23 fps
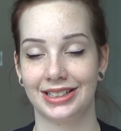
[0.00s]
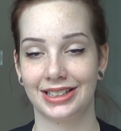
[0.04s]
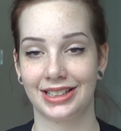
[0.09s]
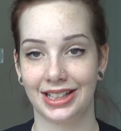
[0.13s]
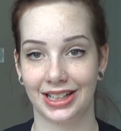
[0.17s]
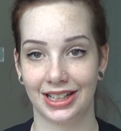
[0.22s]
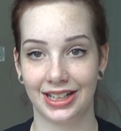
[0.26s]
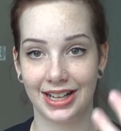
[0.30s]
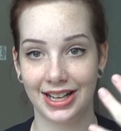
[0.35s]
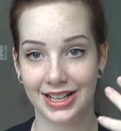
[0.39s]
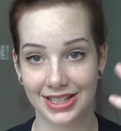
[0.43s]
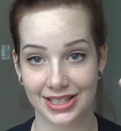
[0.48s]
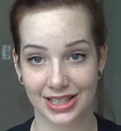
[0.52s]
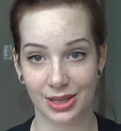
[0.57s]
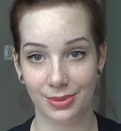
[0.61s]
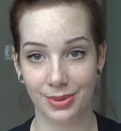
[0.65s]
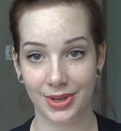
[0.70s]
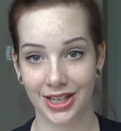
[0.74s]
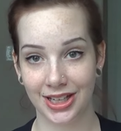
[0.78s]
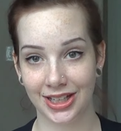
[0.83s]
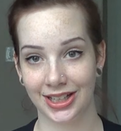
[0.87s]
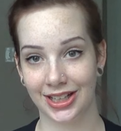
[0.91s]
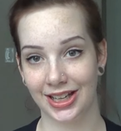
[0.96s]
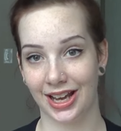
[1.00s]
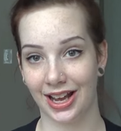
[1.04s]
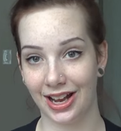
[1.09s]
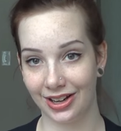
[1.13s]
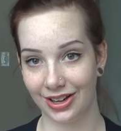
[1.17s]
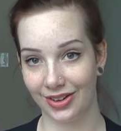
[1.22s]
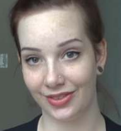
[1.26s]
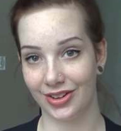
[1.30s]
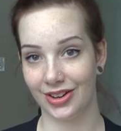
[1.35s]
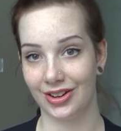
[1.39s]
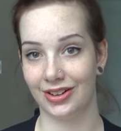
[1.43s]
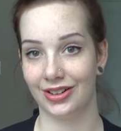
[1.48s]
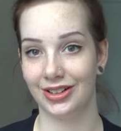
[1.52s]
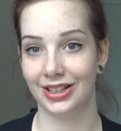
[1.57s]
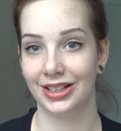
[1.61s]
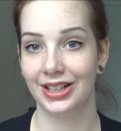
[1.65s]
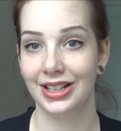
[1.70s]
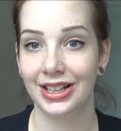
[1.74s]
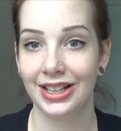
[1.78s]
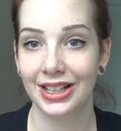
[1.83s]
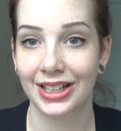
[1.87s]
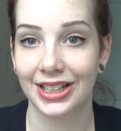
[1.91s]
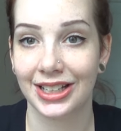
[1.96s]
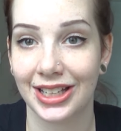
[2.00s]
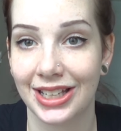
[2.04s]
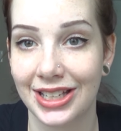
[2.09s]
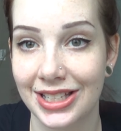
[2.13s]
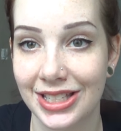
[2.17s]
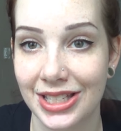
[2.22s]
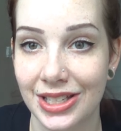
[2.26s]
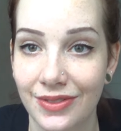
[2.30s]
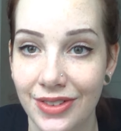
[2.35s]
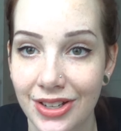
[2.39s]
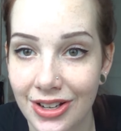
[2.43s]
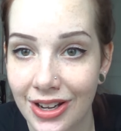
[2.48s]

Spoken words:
Can you guys see me? I don't even know. Can you see me